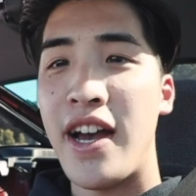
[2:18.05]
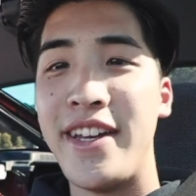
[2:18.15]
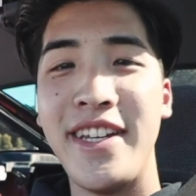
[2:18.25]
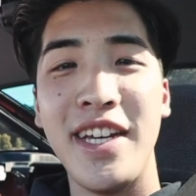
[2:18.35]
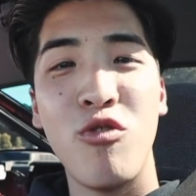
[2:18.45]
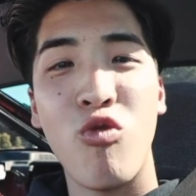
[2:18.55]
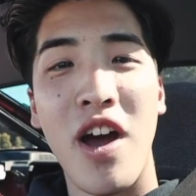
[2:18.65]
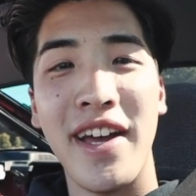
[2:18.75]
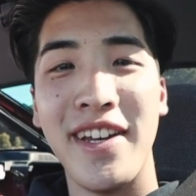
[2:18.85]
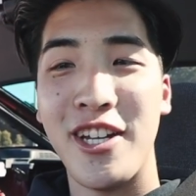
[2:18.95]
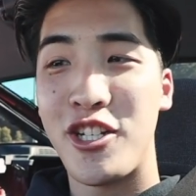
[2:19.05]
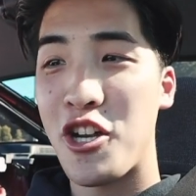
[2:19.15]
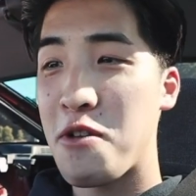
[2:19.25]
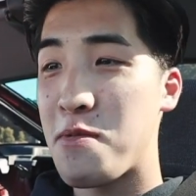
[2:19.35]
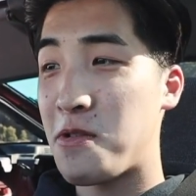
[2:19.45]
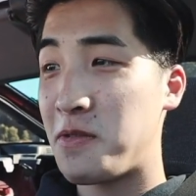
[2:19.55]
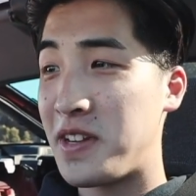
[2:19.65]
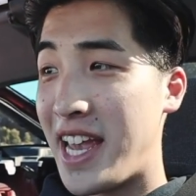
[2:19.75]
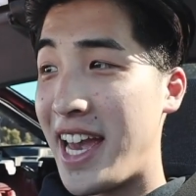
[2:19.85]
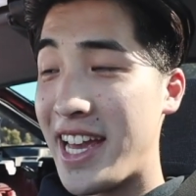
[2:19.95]
I did ride in a turbo
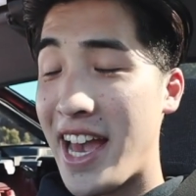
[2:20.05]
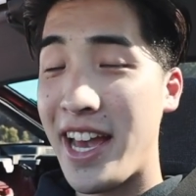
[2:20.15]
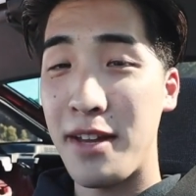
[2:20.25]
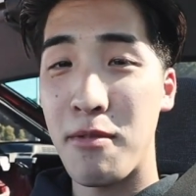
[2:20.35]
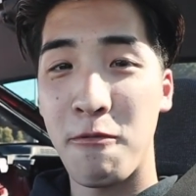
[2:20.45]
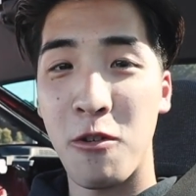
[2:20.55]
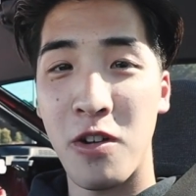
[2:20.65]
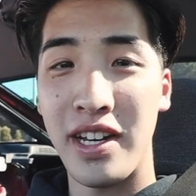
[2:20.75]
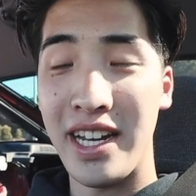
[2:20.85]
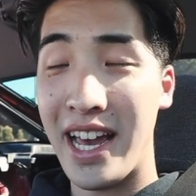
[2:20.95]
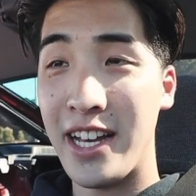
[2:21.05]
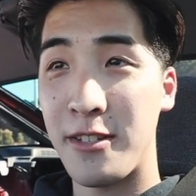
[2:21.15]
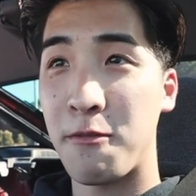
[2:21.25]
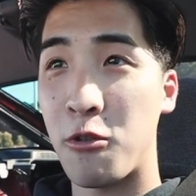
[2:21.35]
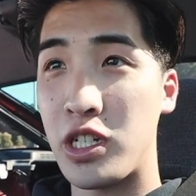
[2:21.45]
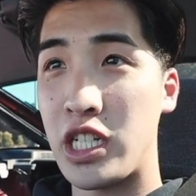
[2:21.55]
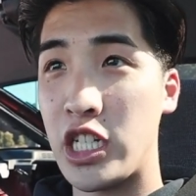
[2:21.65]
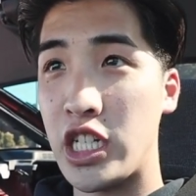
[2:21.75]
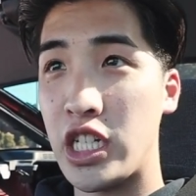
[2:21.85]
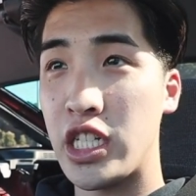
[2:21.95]
KA before in an
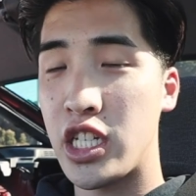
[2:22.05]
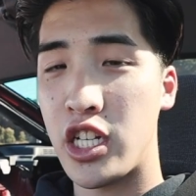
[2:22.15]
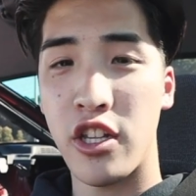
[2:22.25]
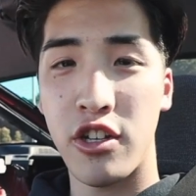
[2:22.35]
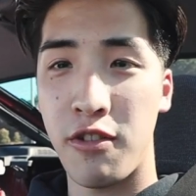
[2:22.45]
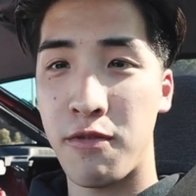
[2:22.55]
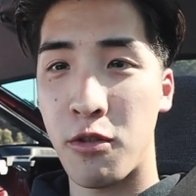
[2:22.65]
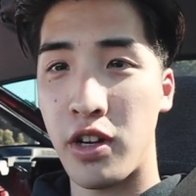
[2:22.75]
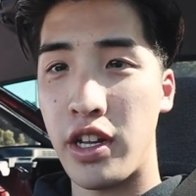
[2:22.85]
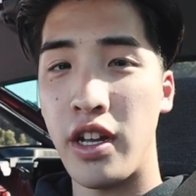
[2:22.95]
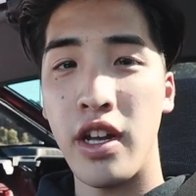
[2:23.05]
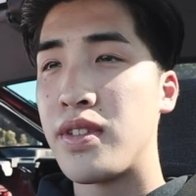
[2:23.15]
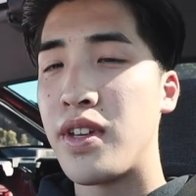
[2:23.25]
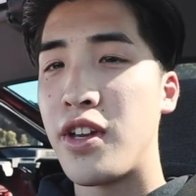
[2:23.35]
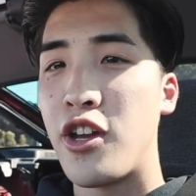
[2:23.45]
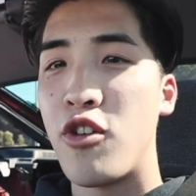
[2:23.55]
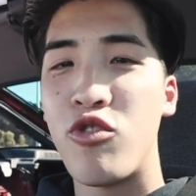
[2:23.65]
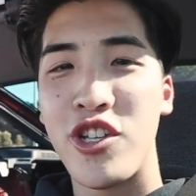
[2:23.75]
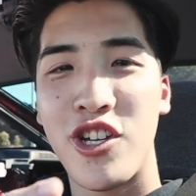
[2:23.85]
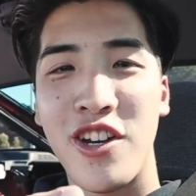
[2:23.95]
S14. It's another 240.
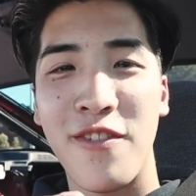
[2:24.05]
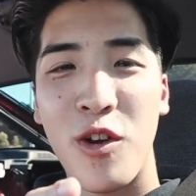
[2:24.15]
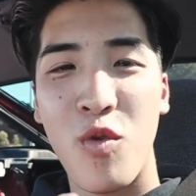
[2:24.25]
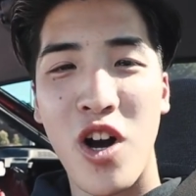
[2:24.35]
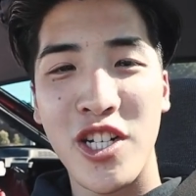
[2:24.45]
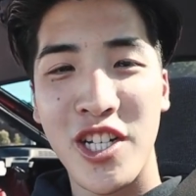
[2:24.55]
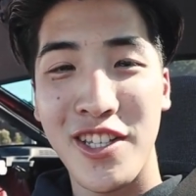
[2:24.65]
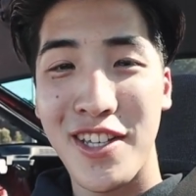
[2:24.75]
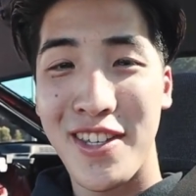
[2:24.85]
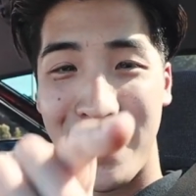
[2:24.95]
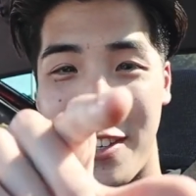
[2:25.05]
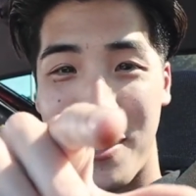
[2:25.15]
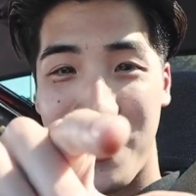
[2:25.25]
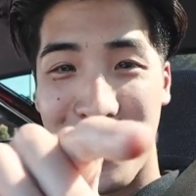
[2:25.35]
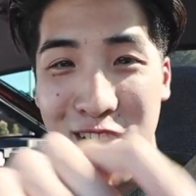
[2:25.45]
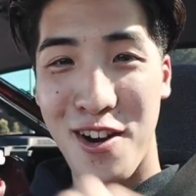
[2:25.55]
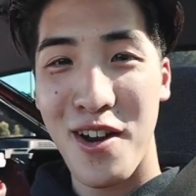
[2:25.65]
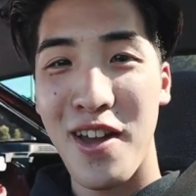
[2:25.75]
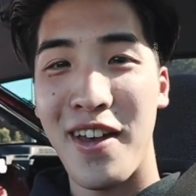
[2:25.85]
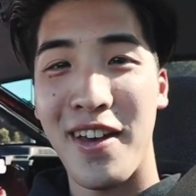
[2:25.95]
Richard, if you're watching this, it's your car.
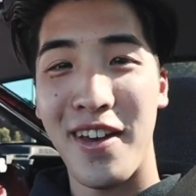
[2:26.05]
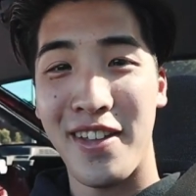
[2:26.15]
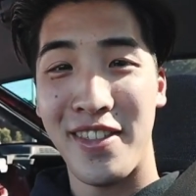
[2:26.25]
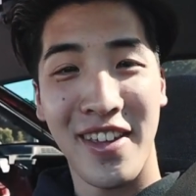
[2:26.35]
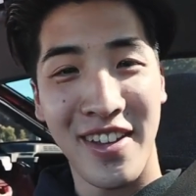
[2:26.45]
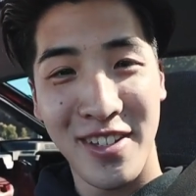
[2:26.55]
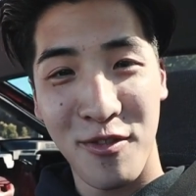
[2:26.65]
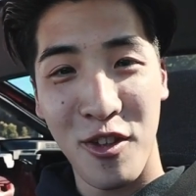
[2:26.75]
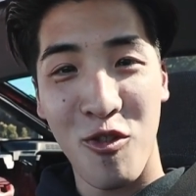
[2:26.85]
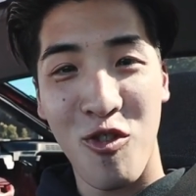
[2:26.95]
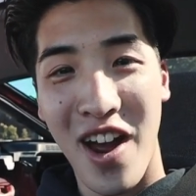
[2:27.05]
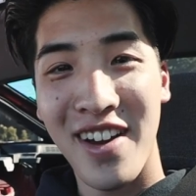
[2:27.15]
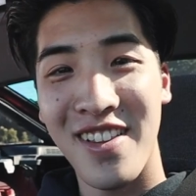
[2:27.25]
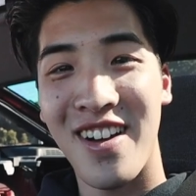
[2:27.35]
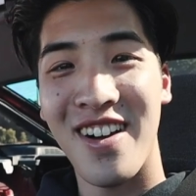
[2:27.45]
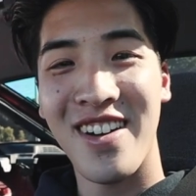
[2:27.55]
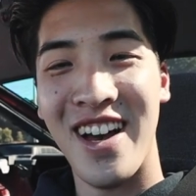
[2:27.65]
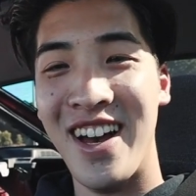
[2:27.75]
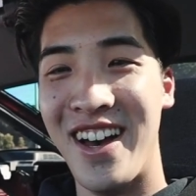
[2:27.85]
And thanks for the ride along.